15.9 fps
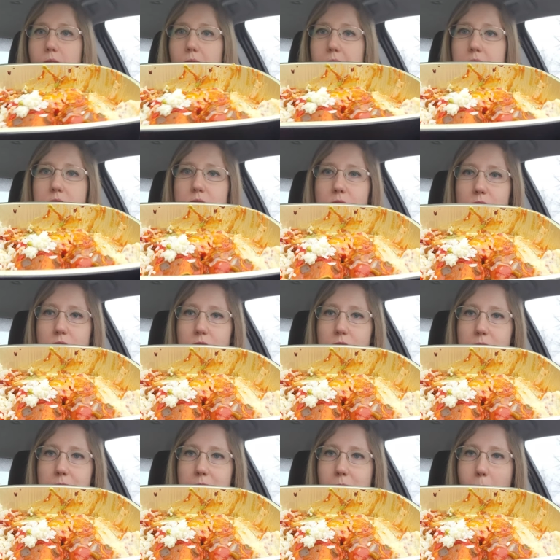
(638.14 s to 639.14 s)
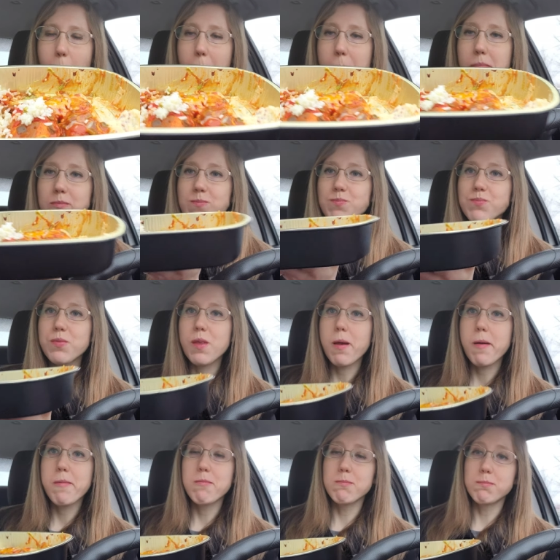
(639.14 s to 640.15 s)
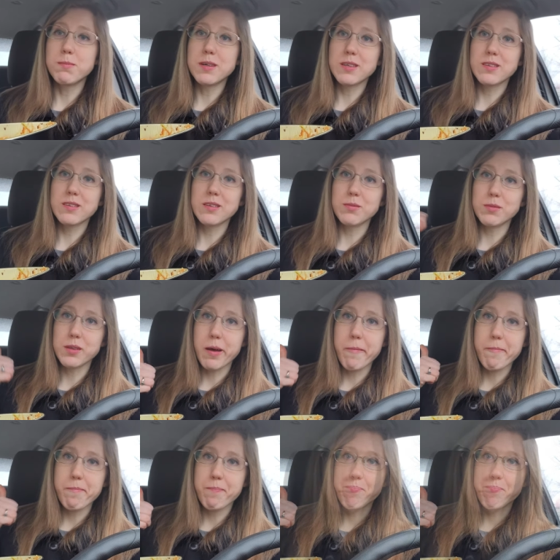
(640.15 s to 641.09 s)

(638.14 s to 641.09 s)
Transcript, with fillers: These are good. Big thumbs up.